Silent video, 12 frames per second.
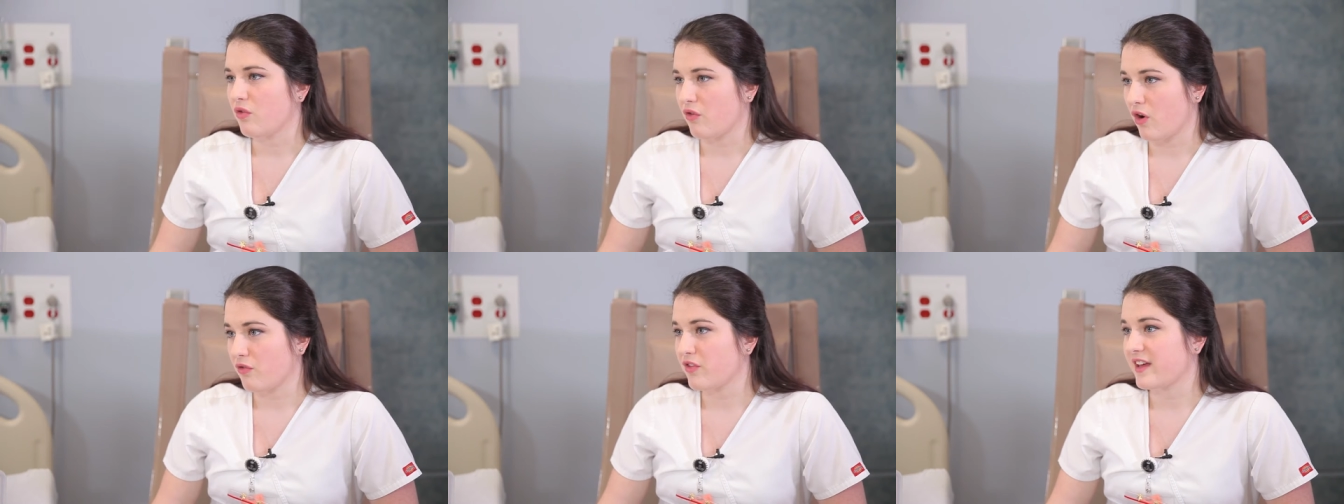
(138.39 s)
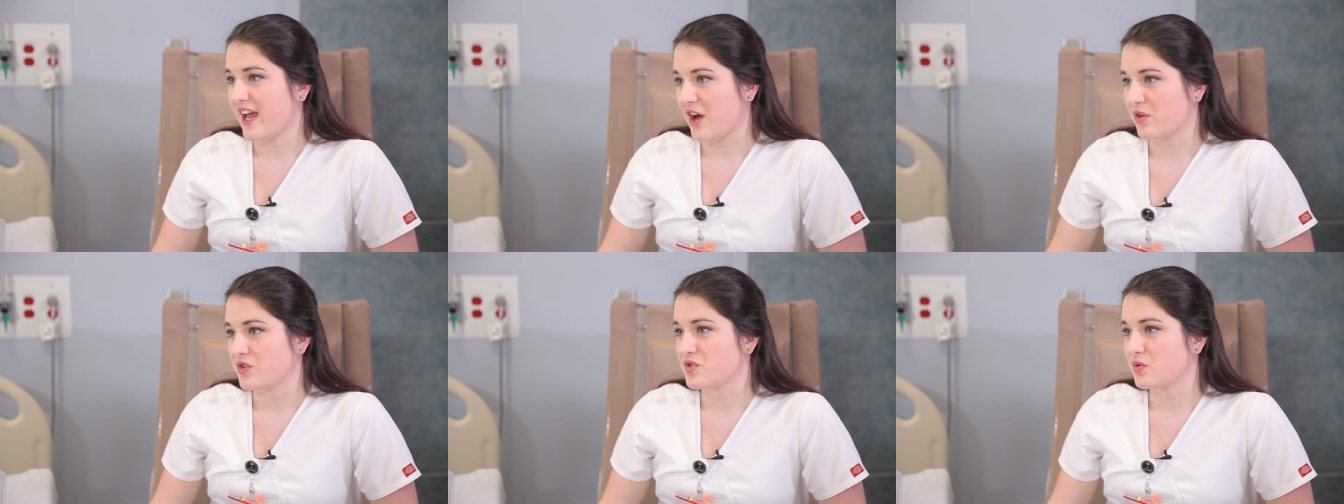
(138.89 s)
over the
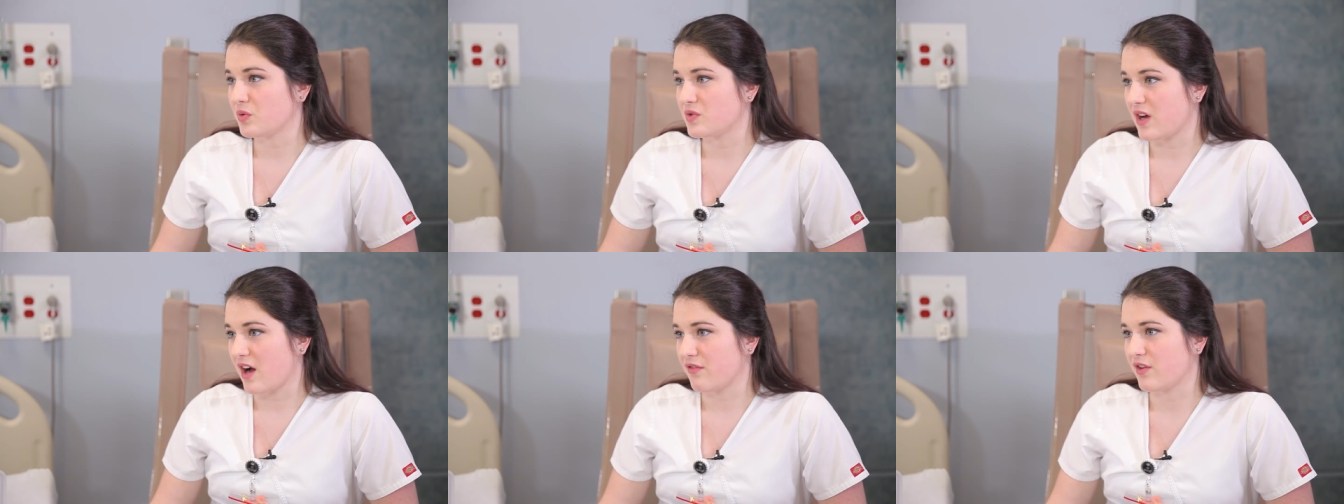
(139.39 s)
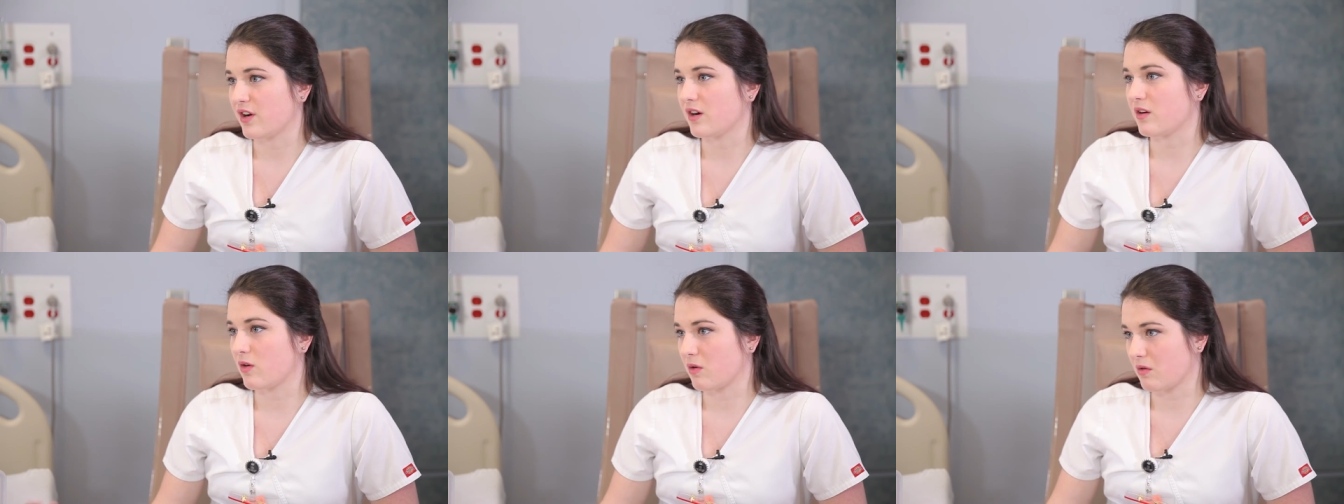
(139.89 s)
counter stool
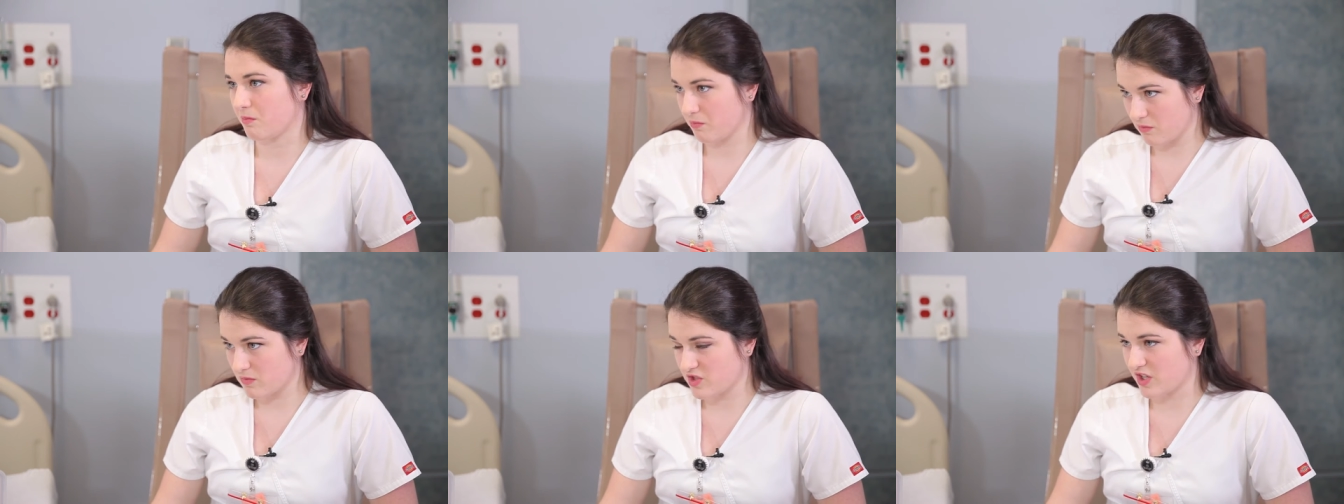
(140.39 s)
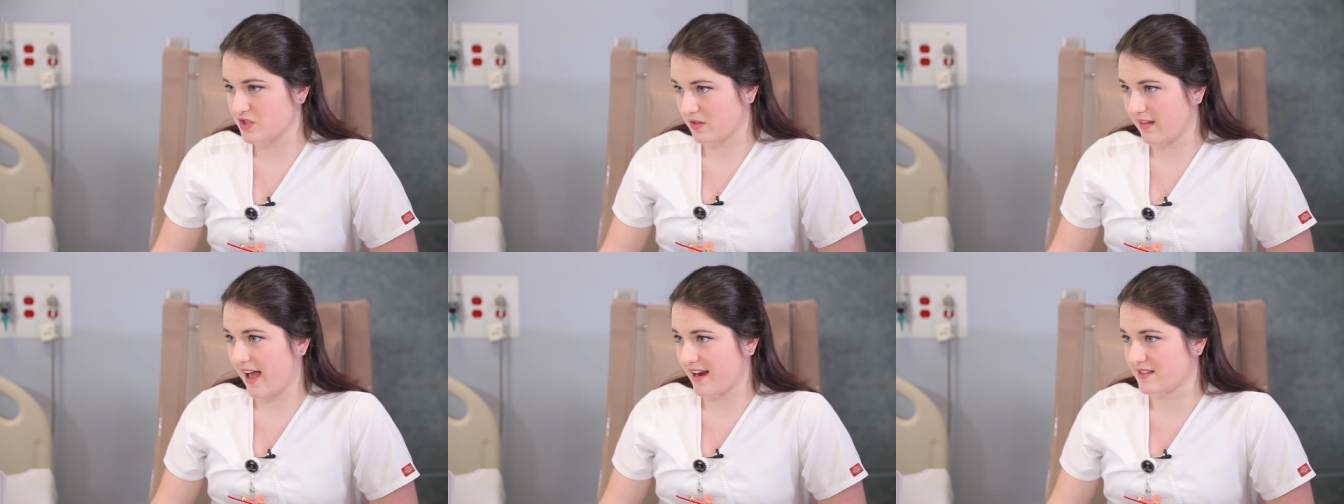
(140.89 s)
softener or gentle
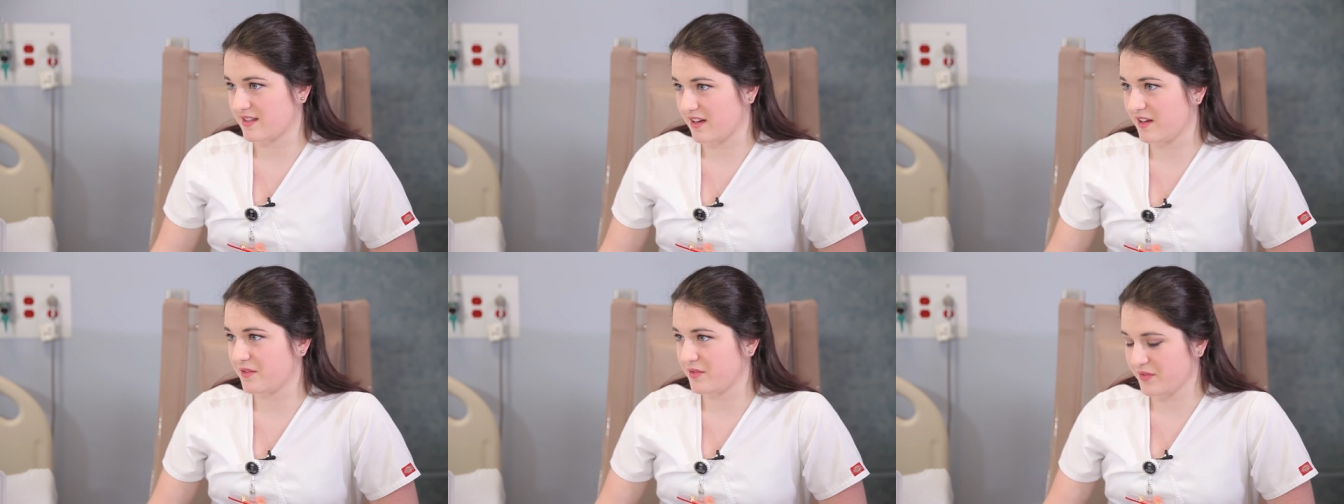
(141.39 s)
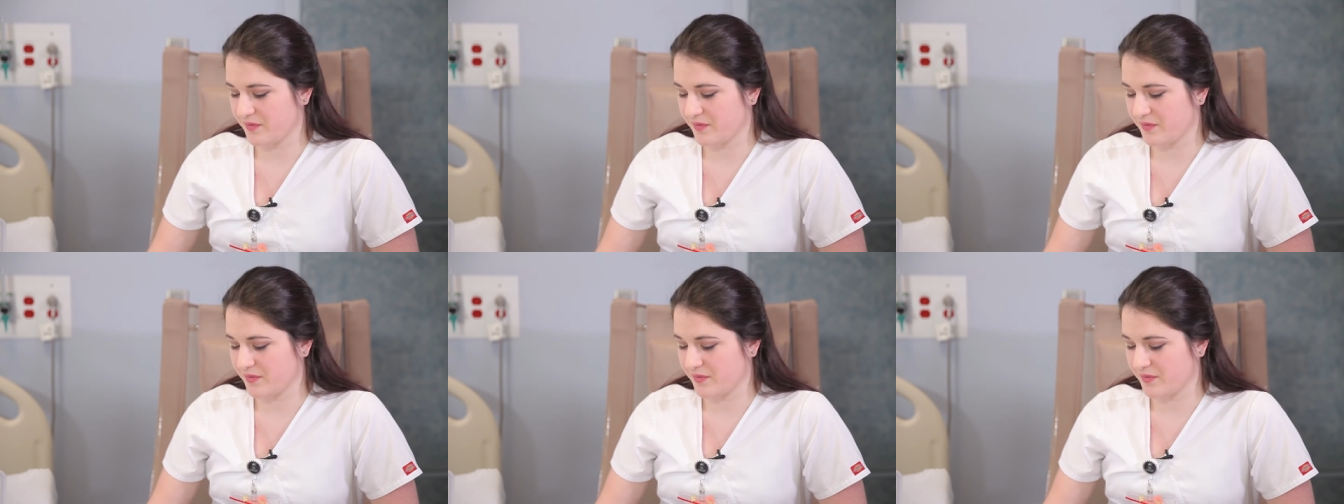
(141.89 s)
laxative.